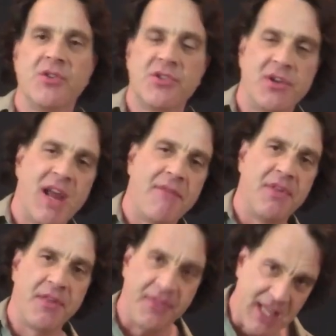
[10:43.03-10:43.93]
So you have
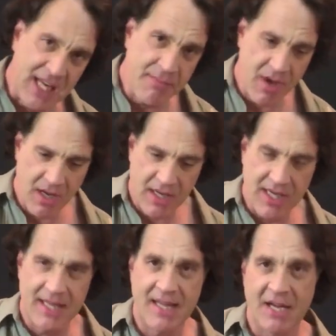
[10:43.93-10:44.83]
the theme
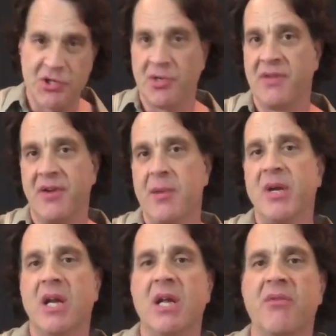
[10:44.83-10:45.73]
that I showed you in the very
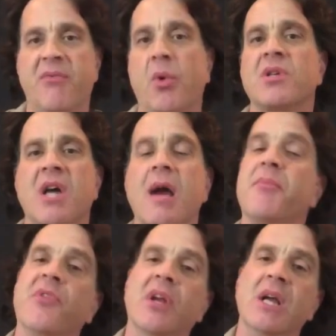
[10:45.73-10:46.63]
beginning 4
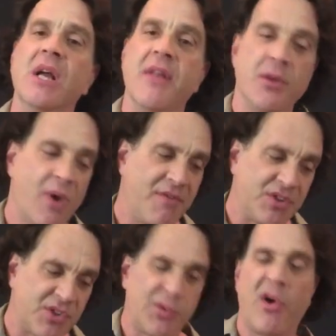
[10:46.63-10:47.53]
times. Then you have
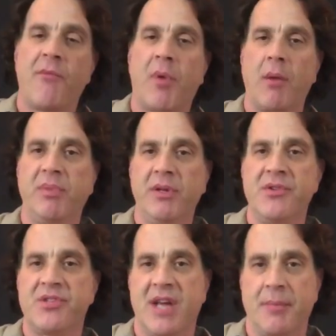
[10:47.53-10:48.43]
this 12-bar
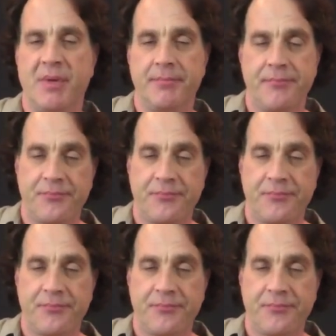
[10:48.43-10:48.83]
blues segment.